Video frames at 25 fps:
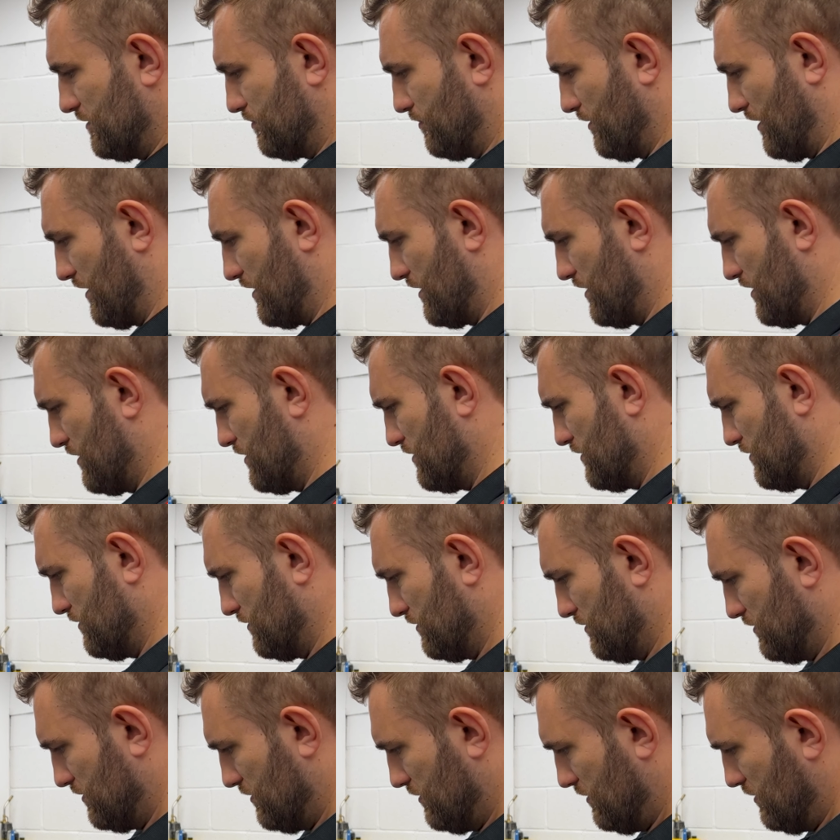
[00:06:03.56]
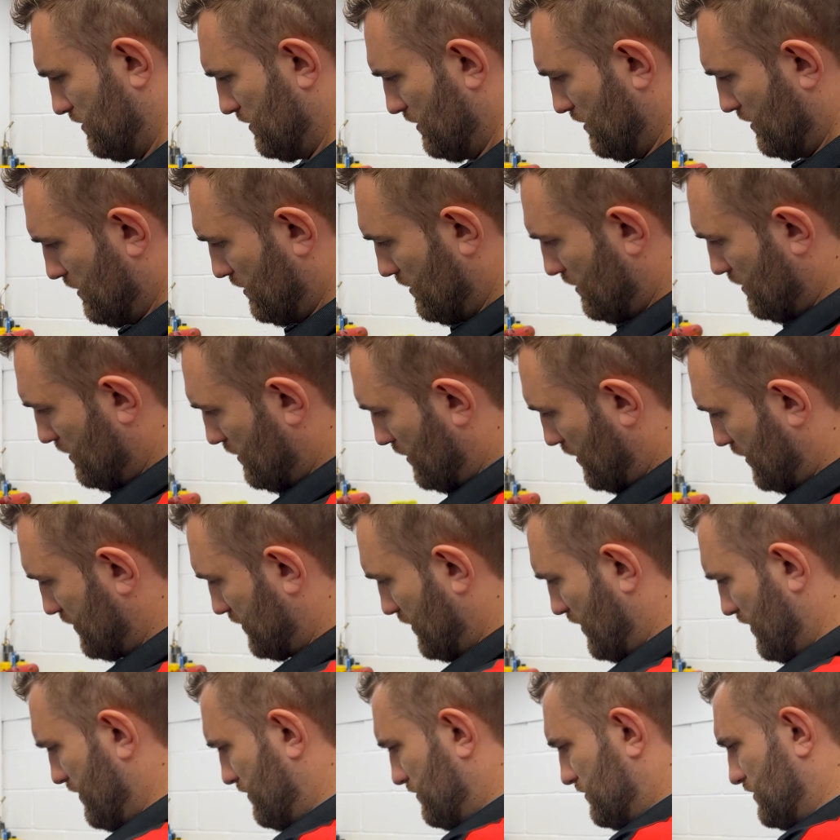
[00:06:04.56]
brand new. There's
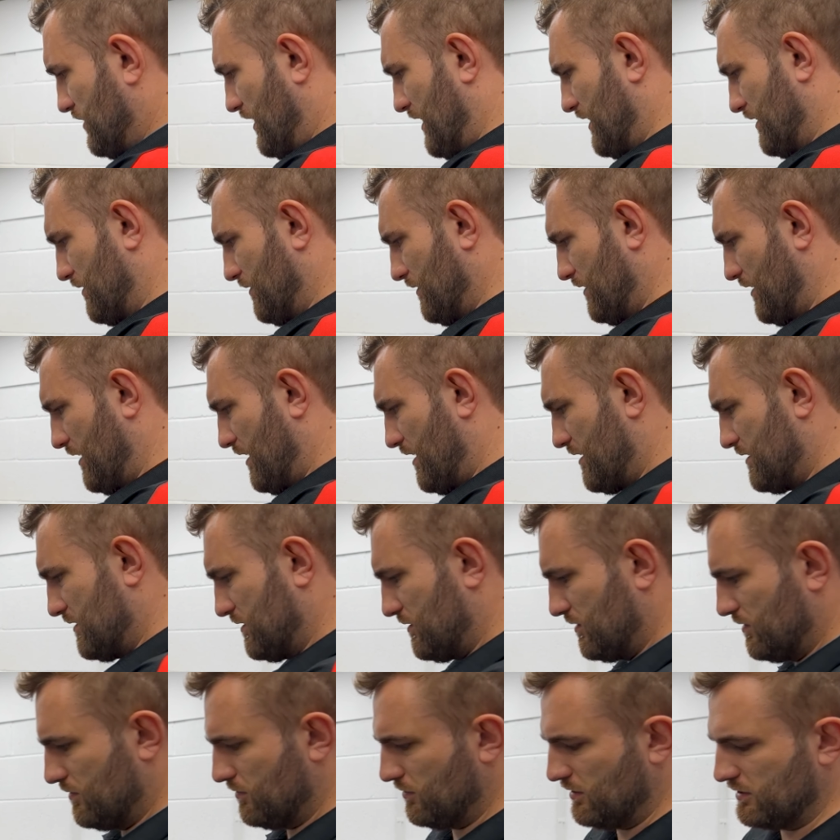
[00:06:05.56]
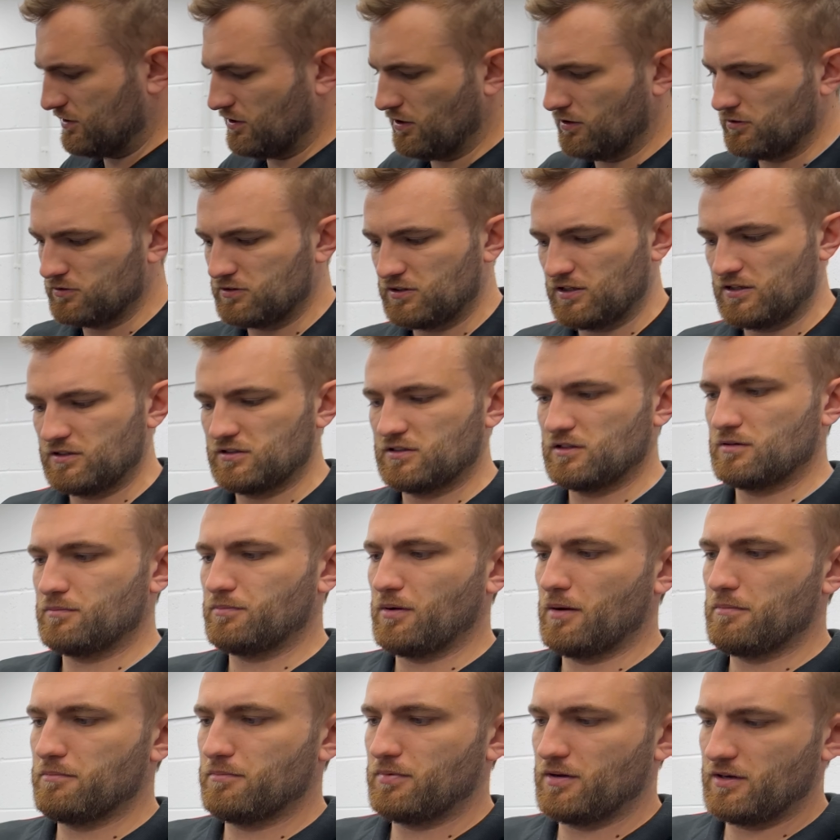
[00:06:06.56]
a little tag on the end which holds it into the
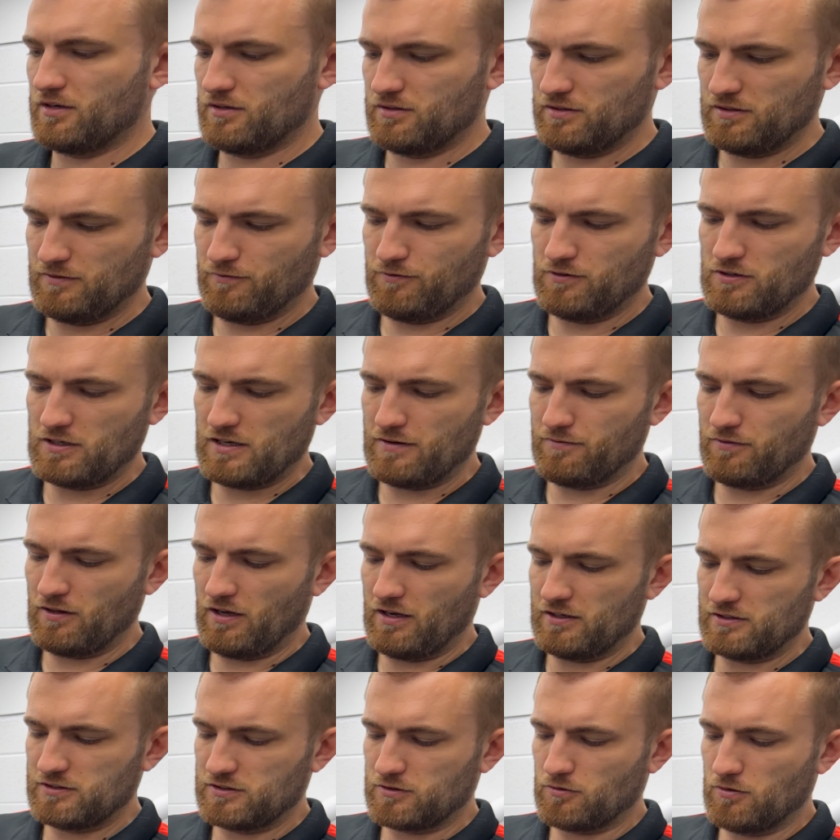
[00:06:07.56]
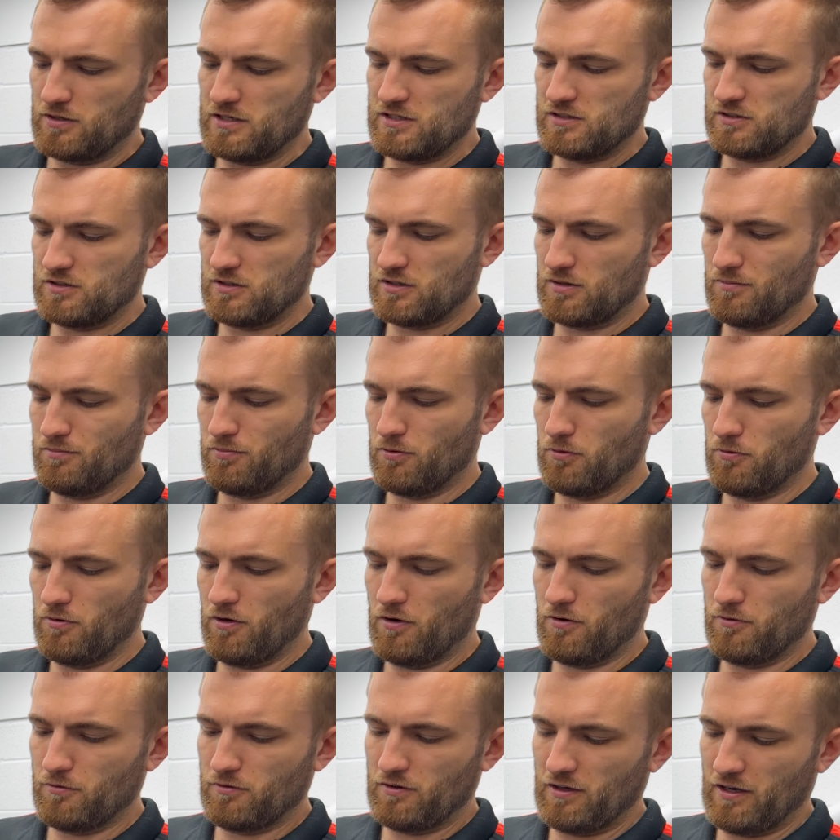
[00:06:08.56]
bumper. If you give that a squeeze, you can pull the
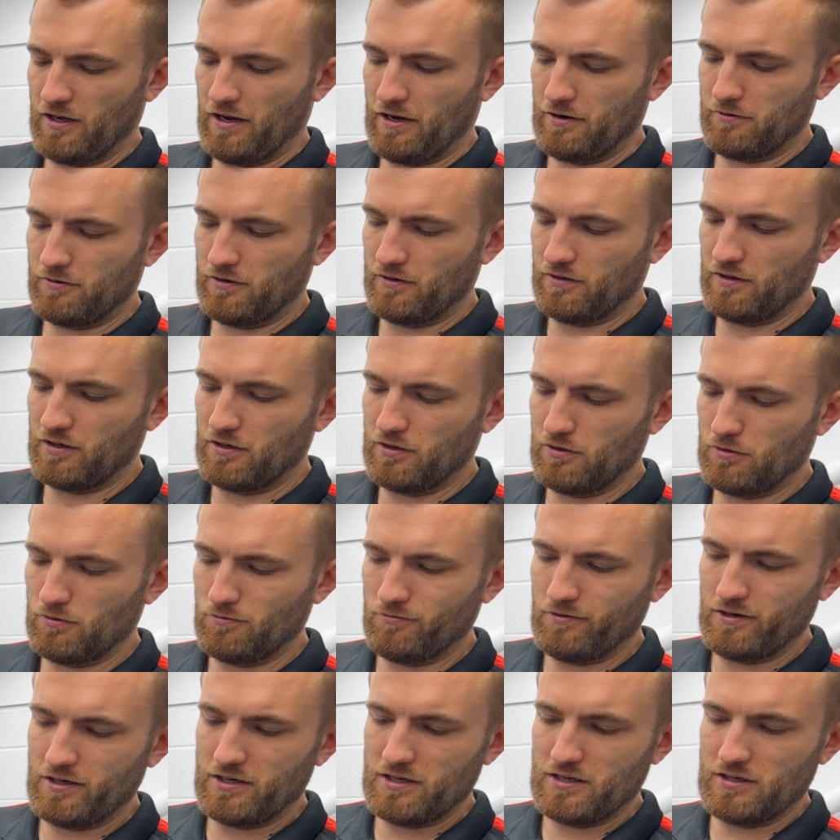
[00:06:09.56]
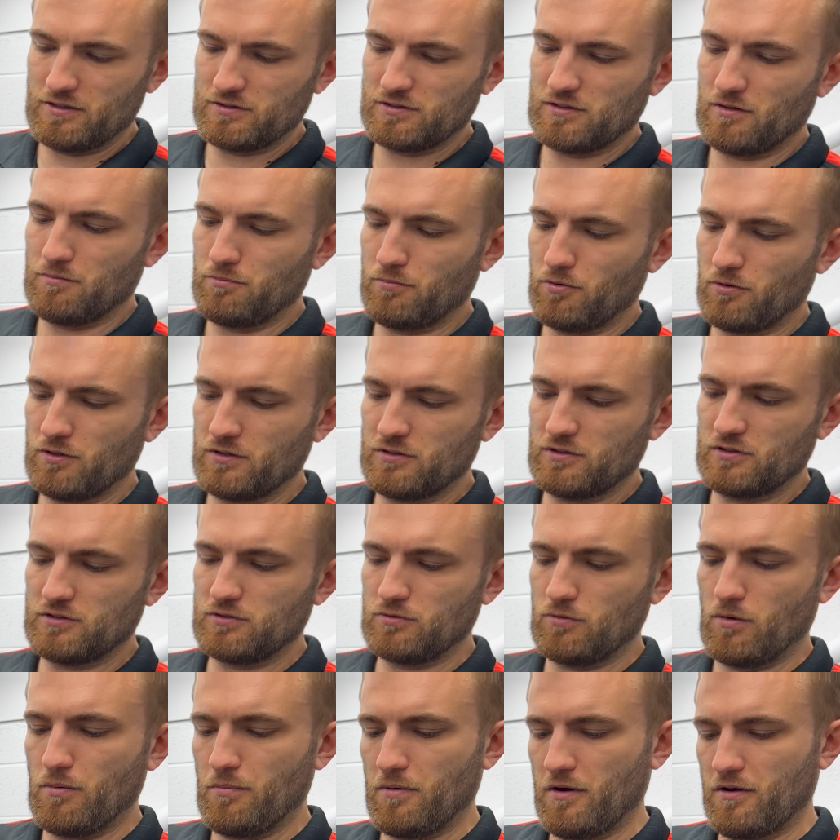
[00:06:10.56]
whole thing out, and then you're ready at some point to
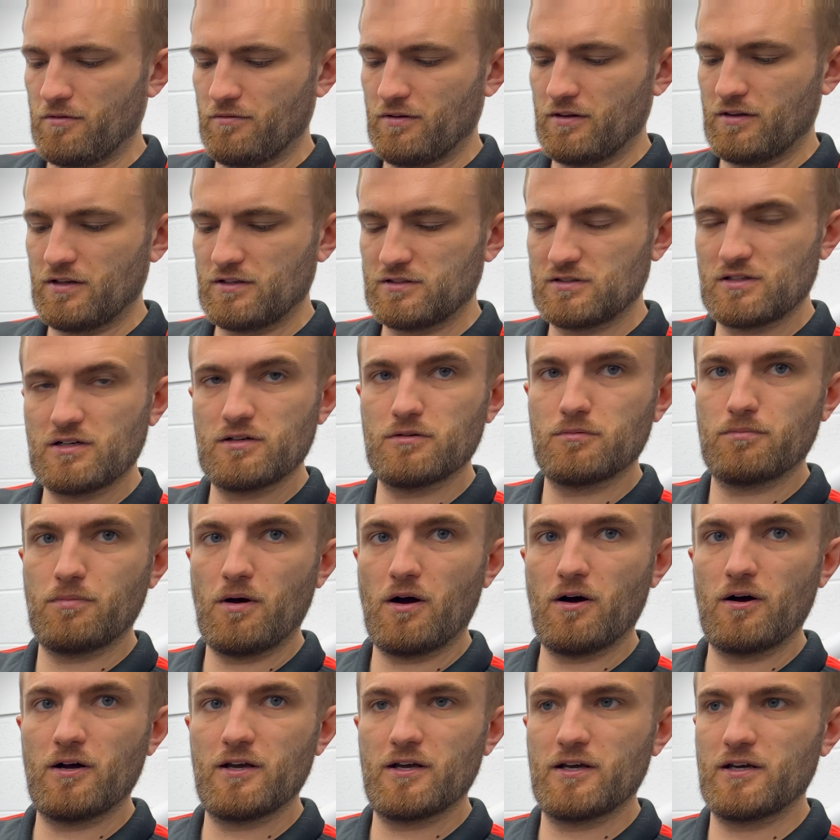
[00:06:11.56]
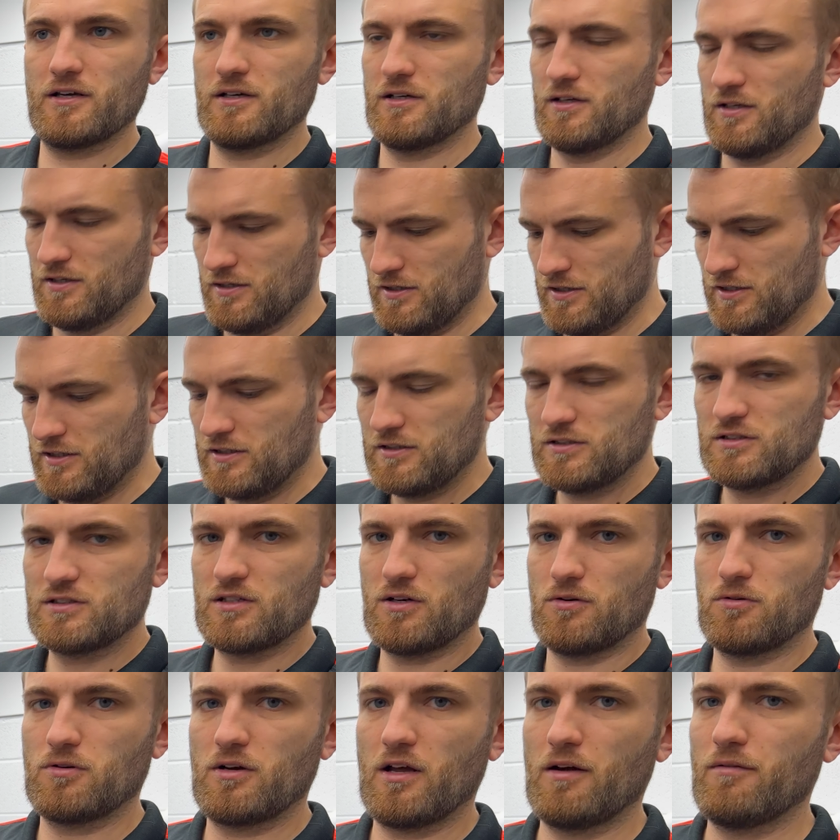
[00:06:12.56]
swap over this little part here.
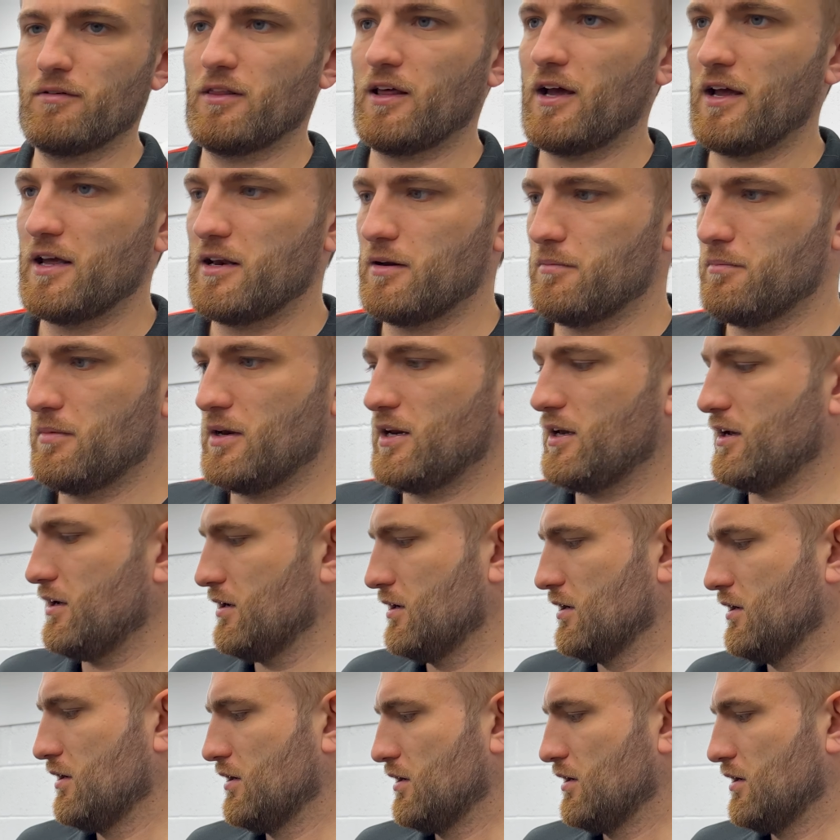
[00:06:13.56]
So we'll cover that in a minute.